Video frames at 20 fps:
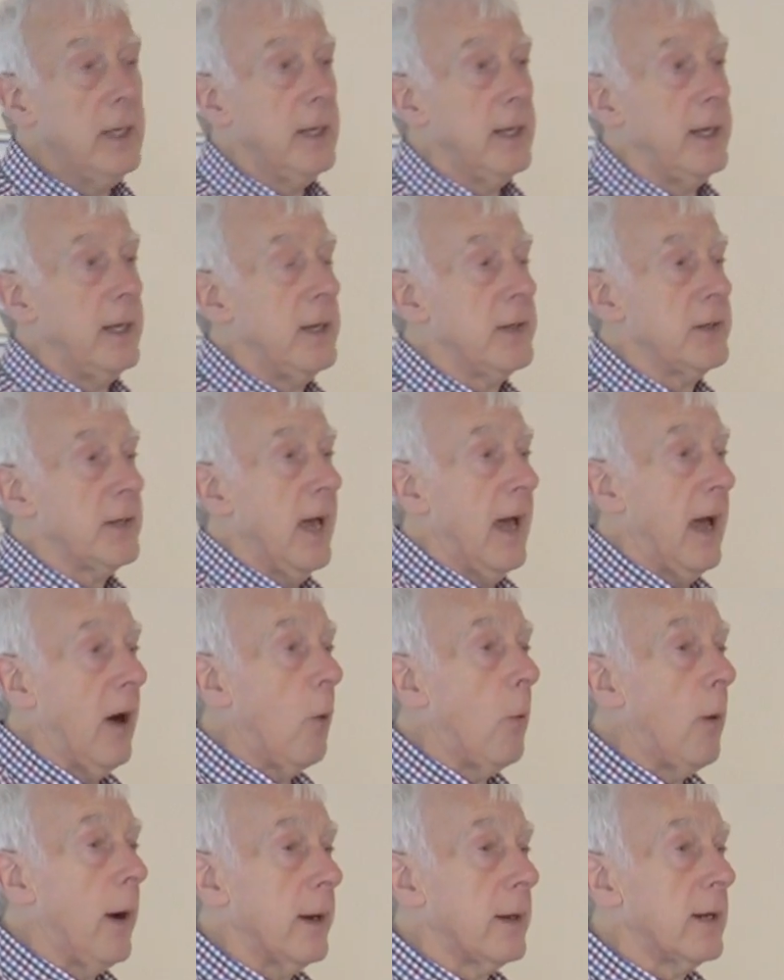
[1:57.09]
is how
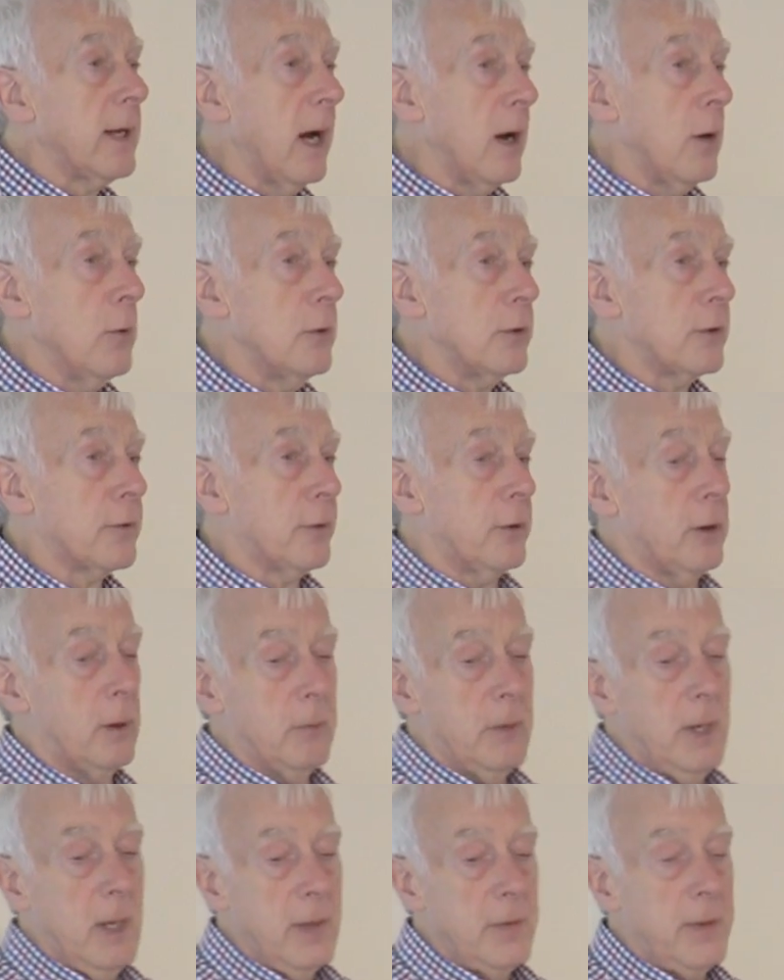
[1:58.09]
one goes
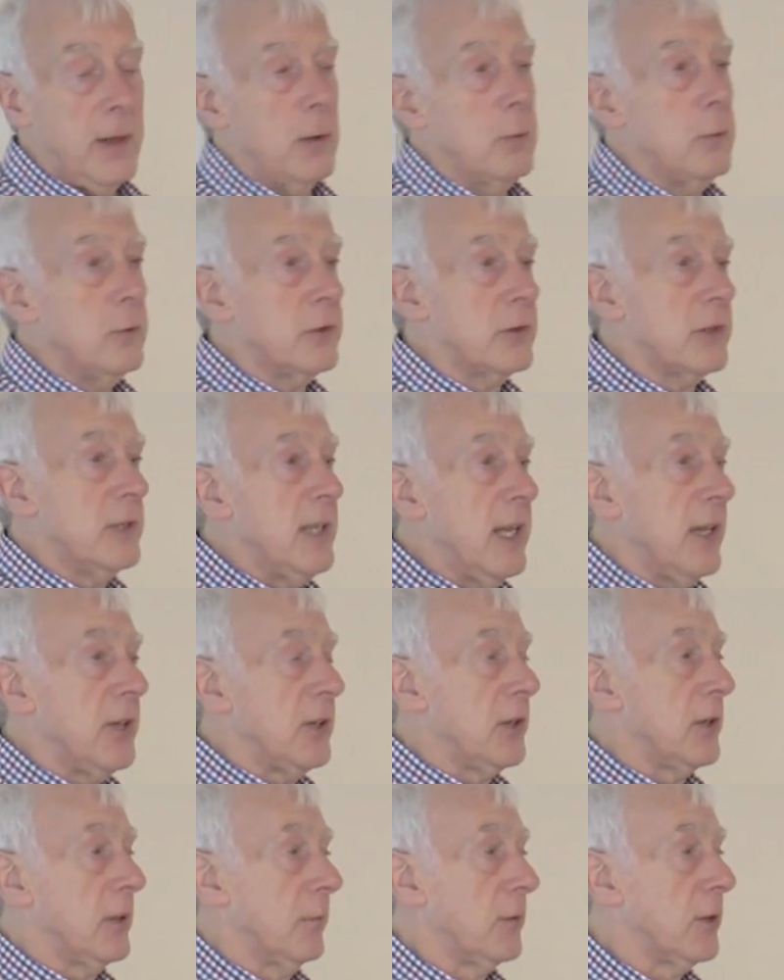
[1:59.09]
from those
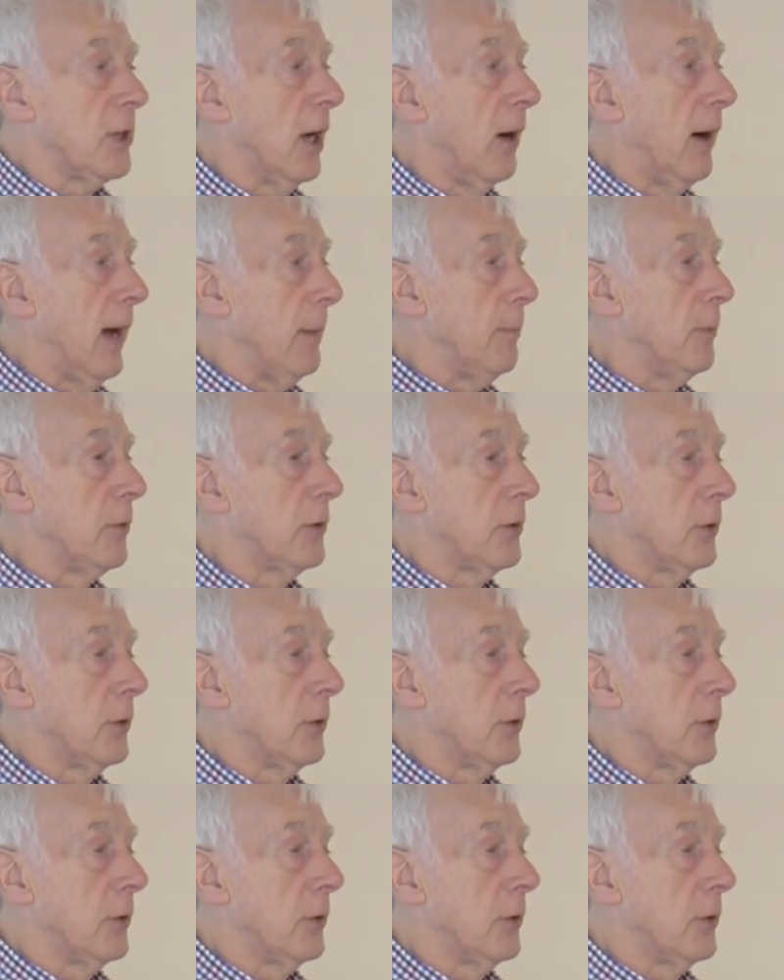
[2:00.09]
lists of types